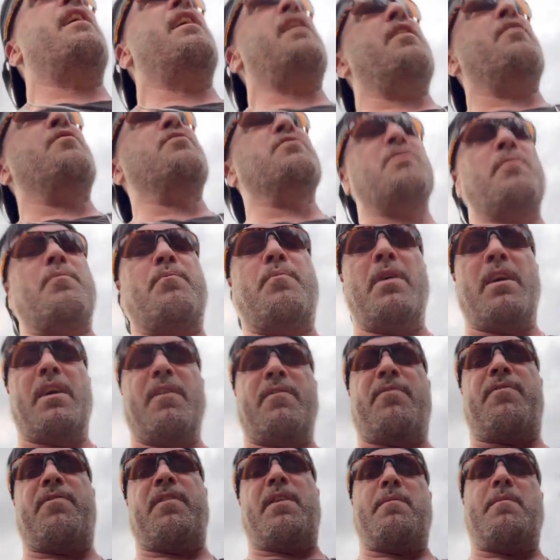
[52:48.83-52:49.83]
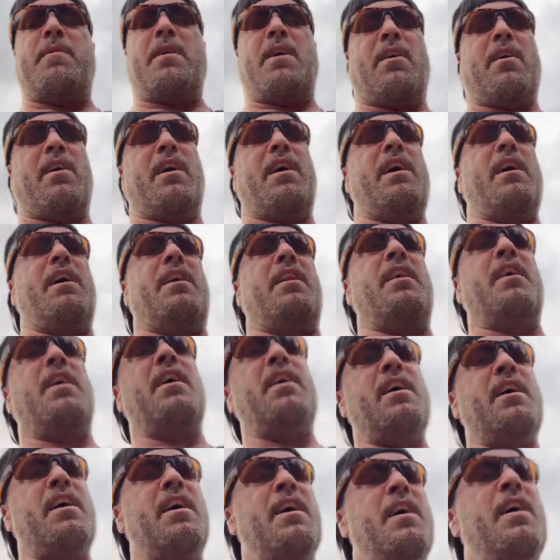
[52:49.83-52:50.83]
it was a big female hen,
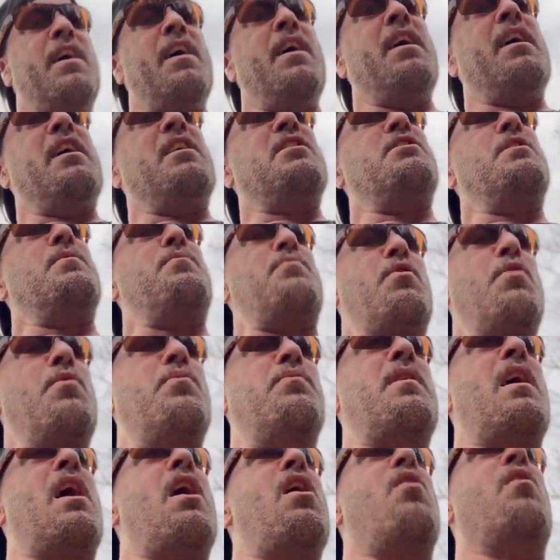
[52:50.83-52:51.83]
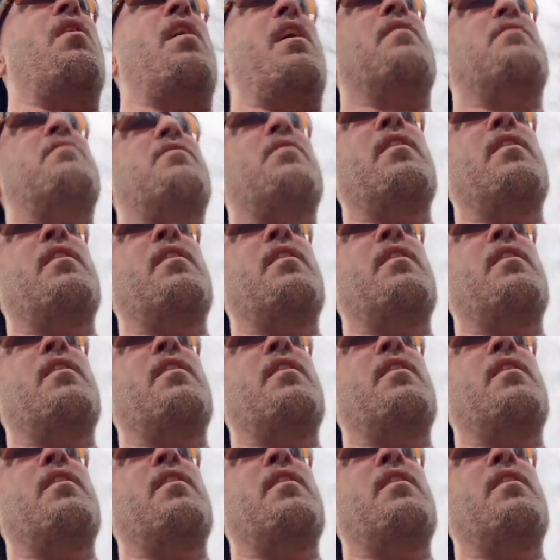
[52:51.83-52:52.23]
and she pooped out after